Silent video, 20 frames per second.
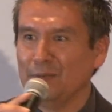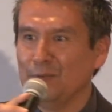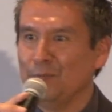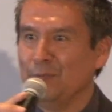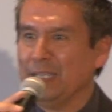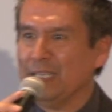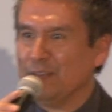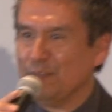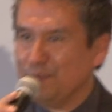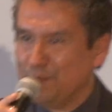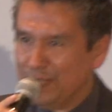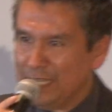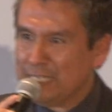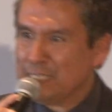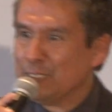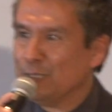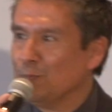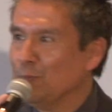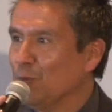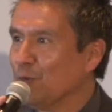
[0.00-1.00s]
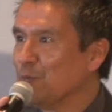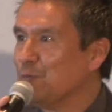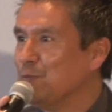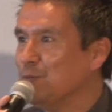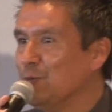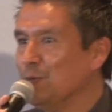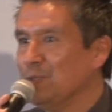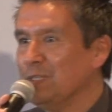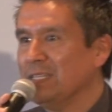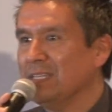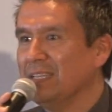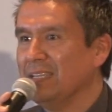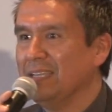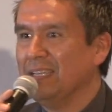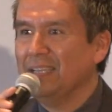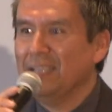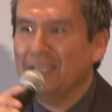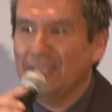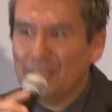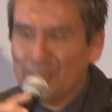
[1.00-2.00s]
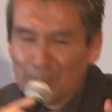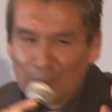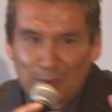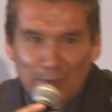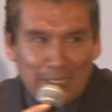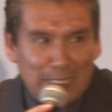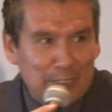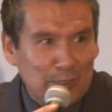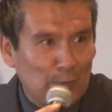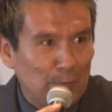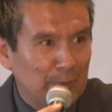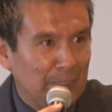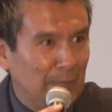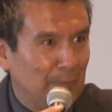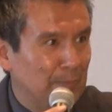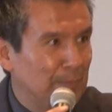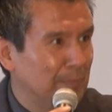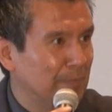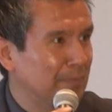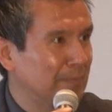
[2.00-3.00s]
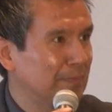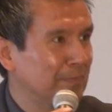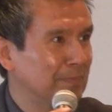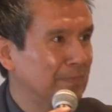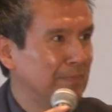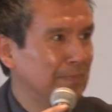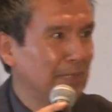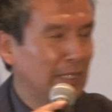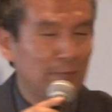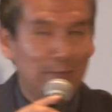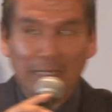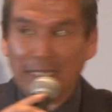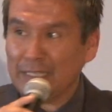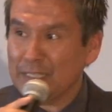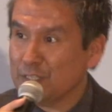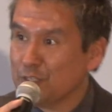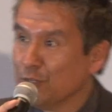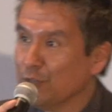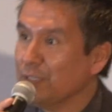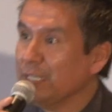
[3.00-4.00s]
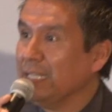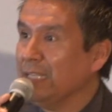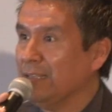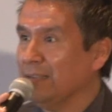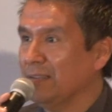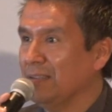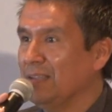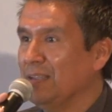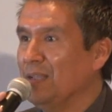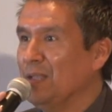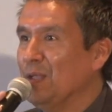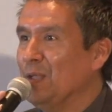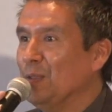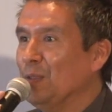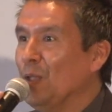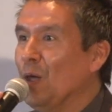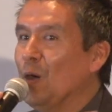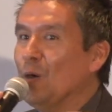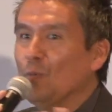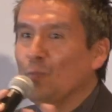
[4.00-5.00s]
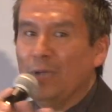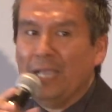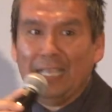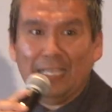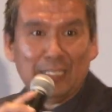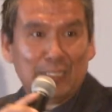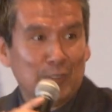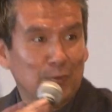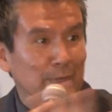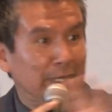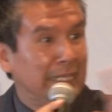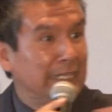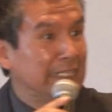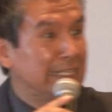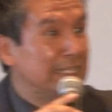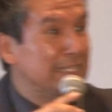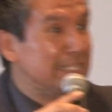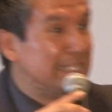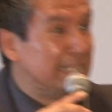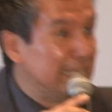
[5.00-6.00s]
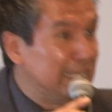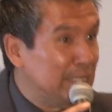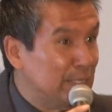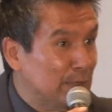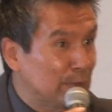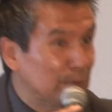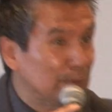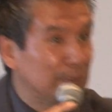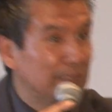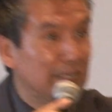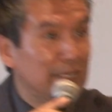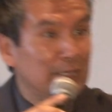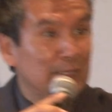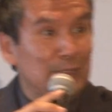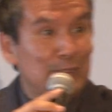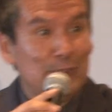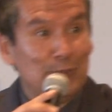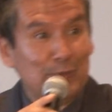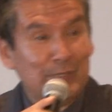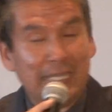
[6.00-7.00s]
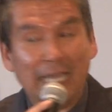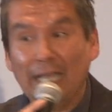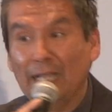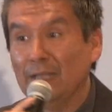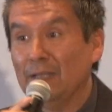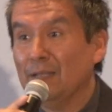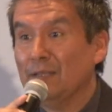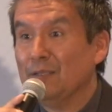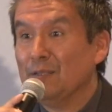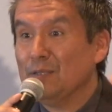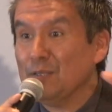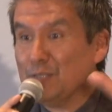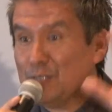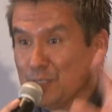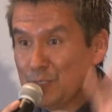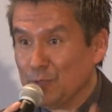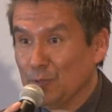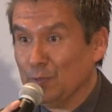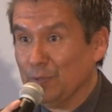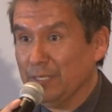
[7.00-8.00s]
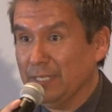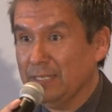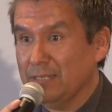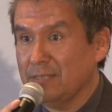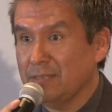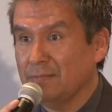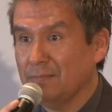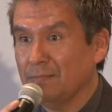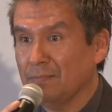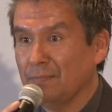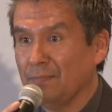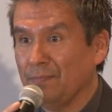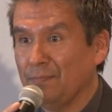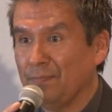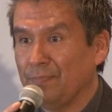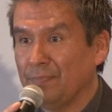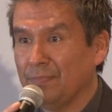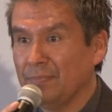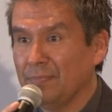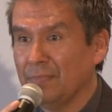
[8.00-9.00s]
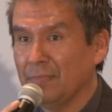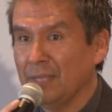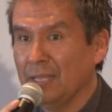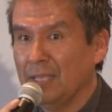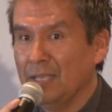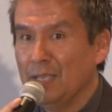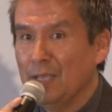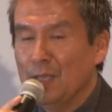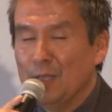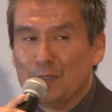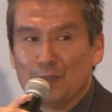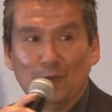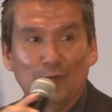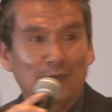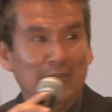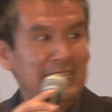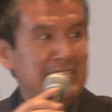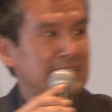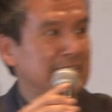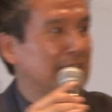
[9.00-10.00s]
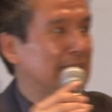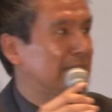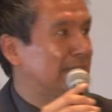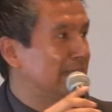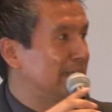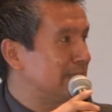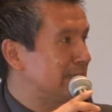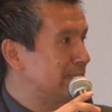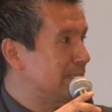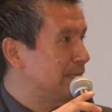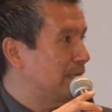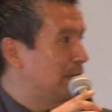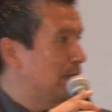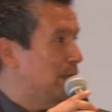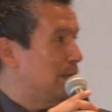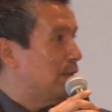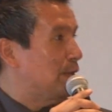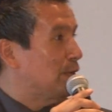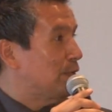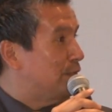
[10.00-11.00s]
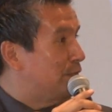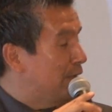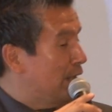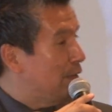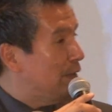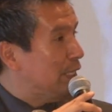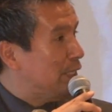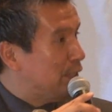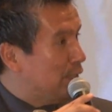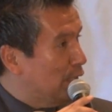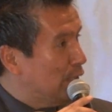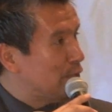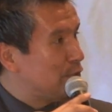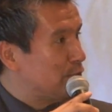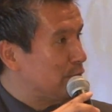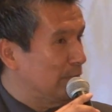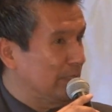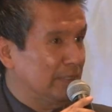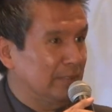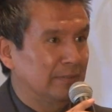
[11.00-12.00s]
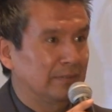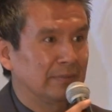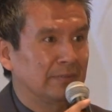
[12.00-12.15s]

We can feast on more food. The creeks open up and we can journey long ways so we can continue to tell stories. So, events like this, they're very cultural.